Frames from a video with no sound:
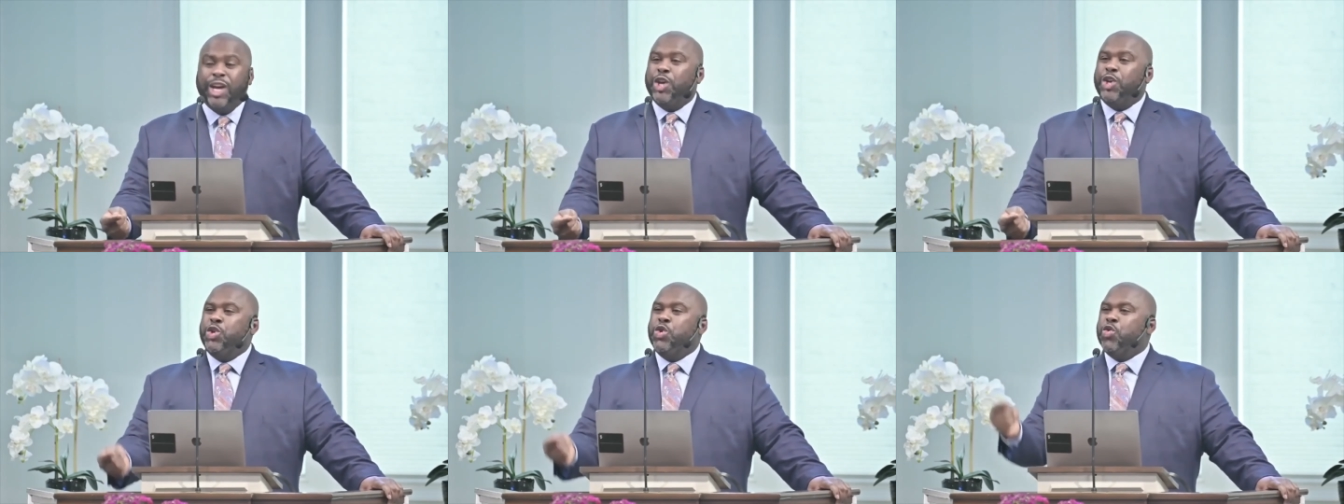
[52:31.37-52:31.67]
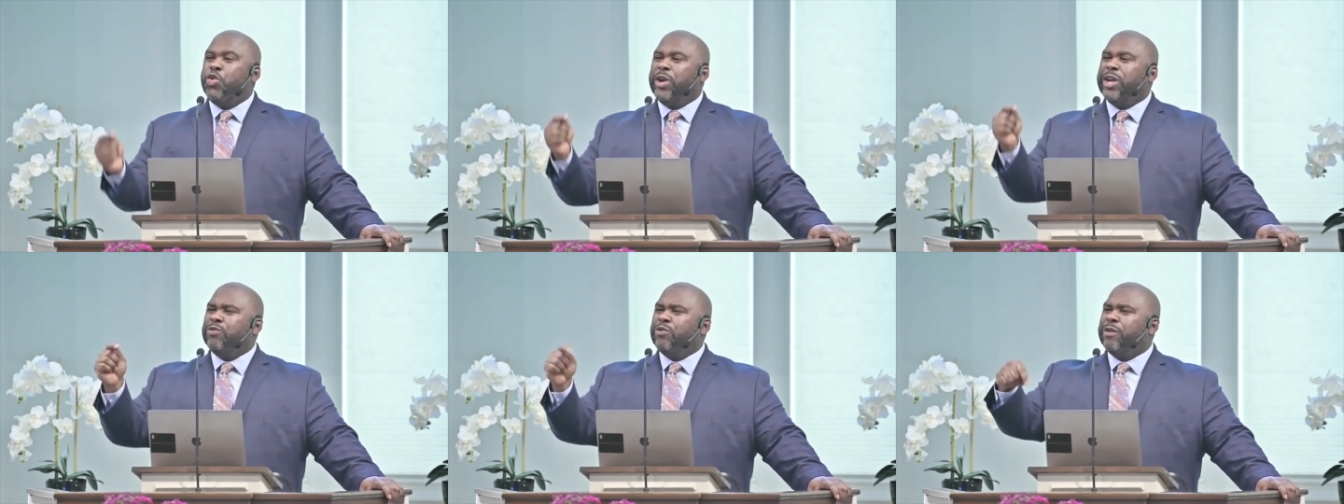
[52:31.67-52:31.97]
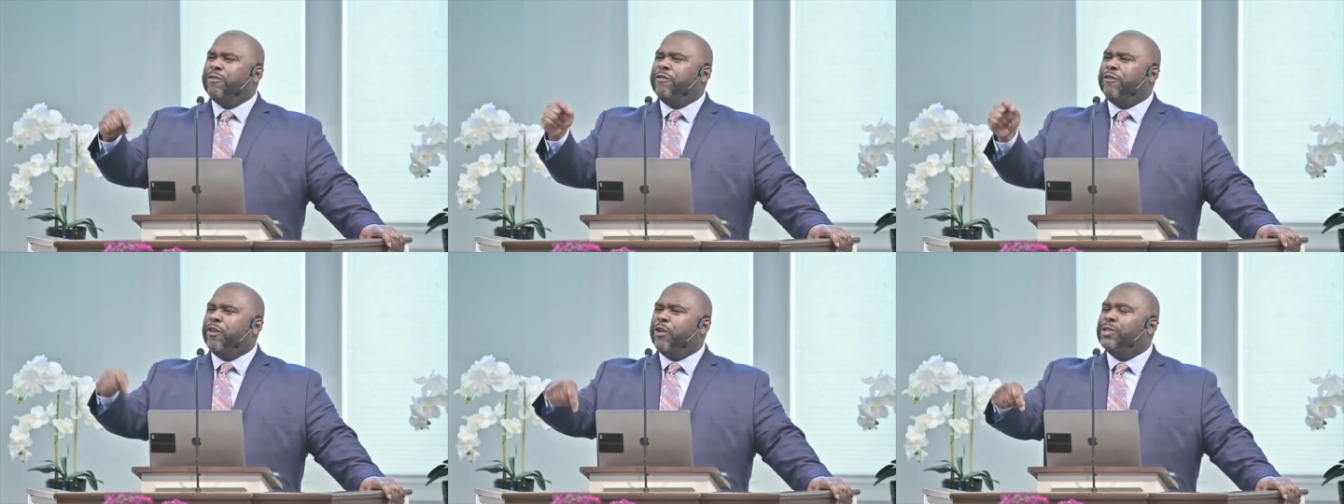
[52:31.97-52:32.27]
You can
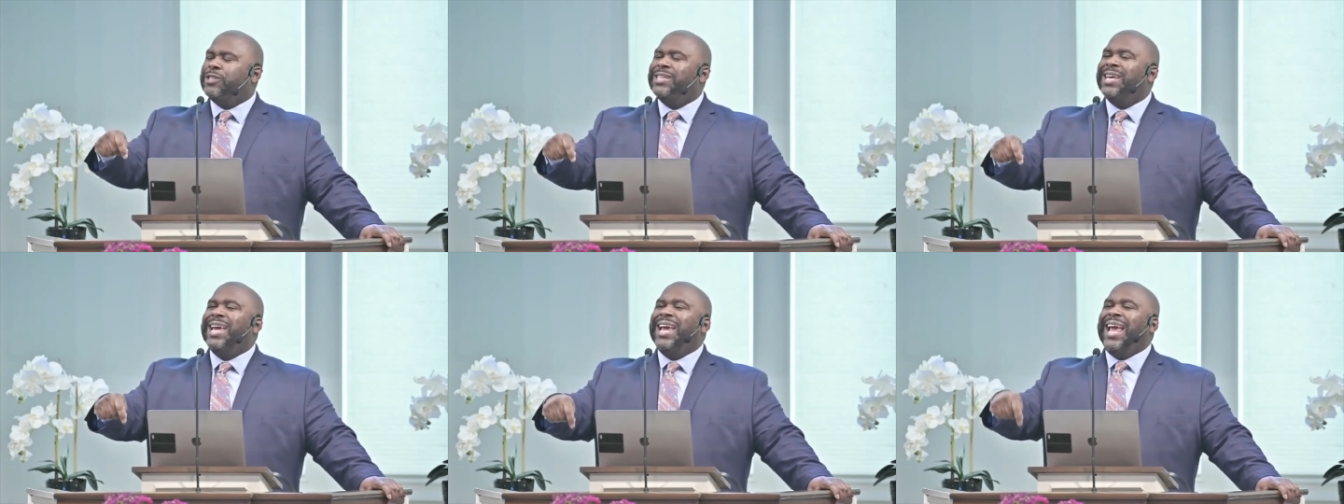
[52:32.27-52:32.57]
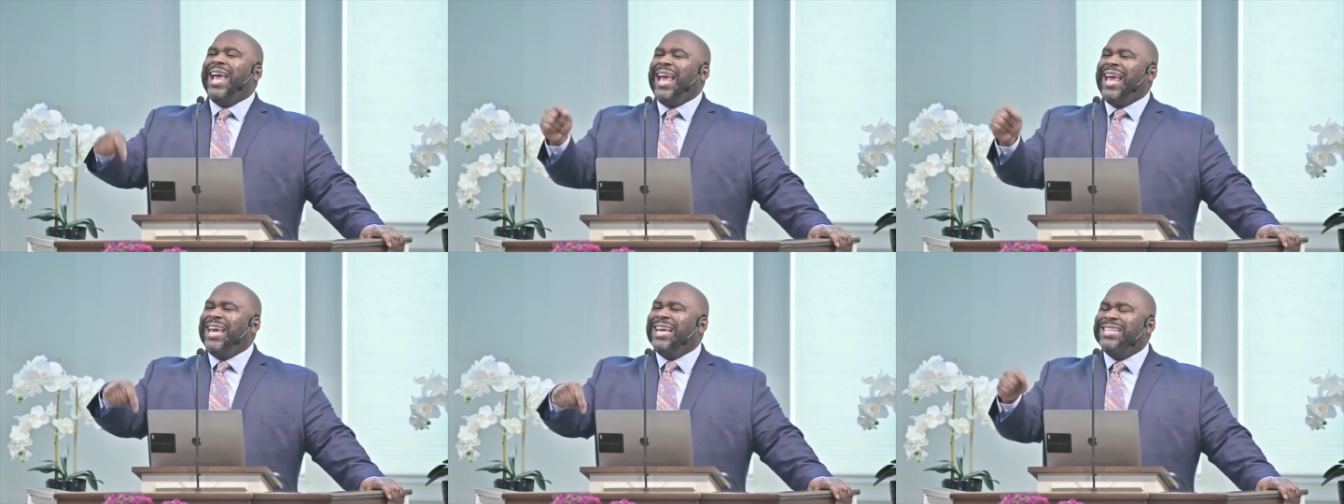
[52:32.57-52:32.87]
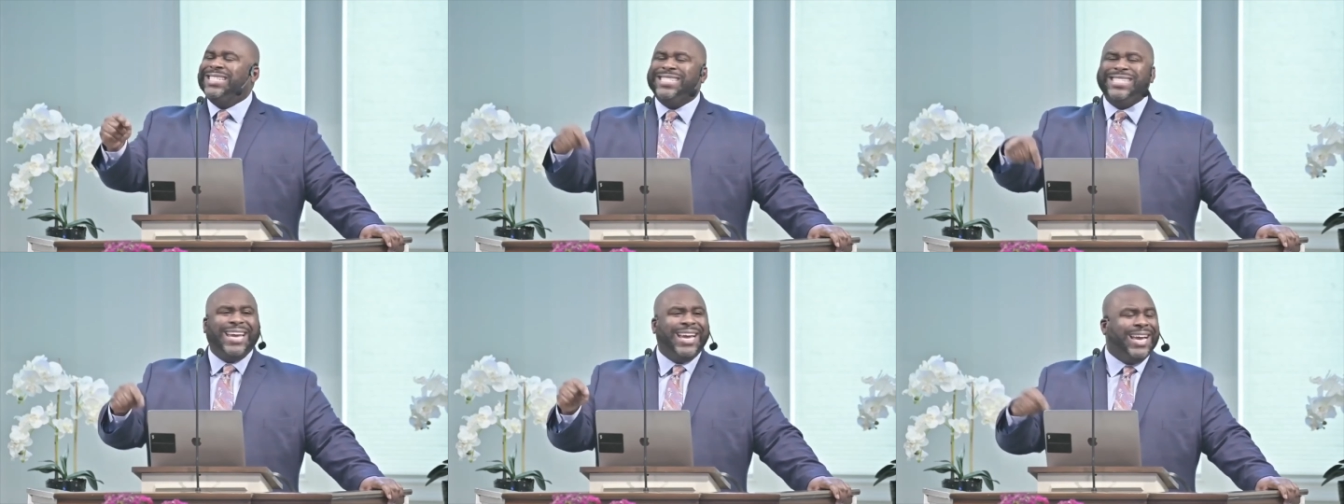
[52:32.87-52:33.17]
reverse
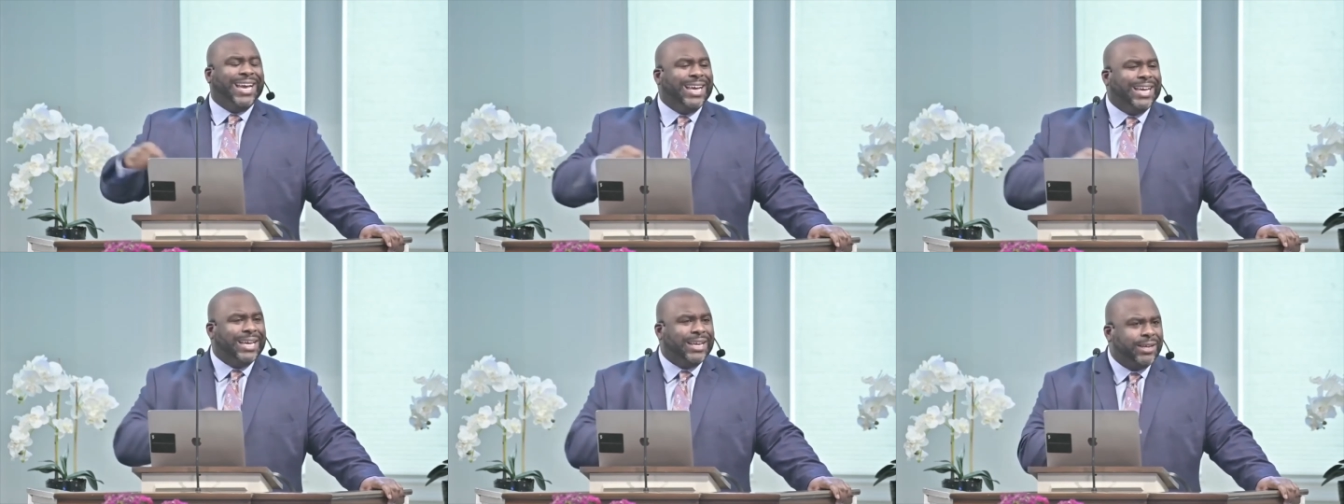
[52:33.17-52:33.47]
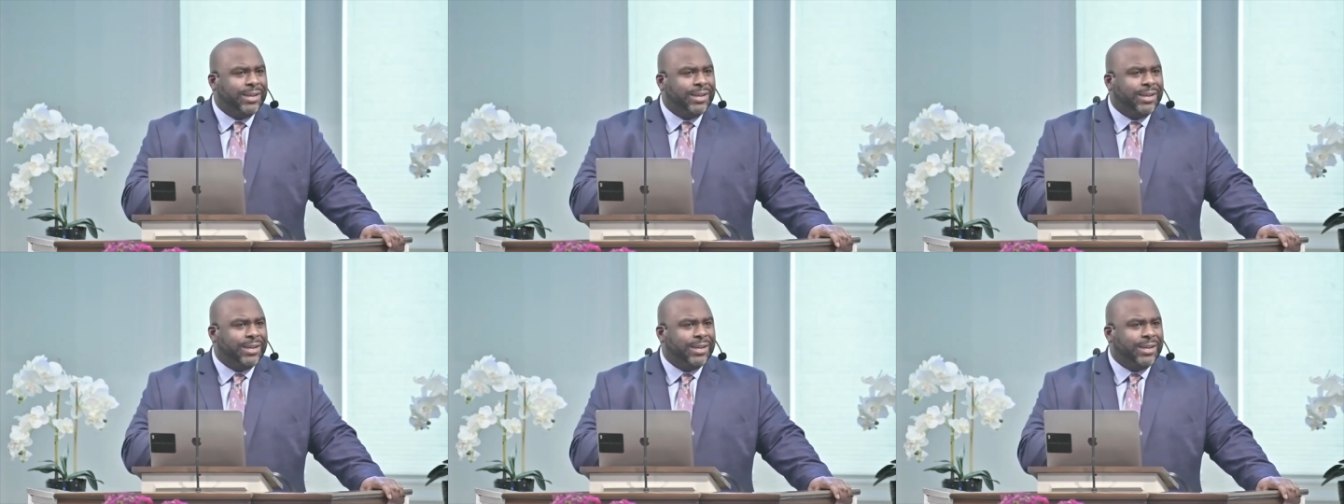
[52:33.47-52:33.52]
aging.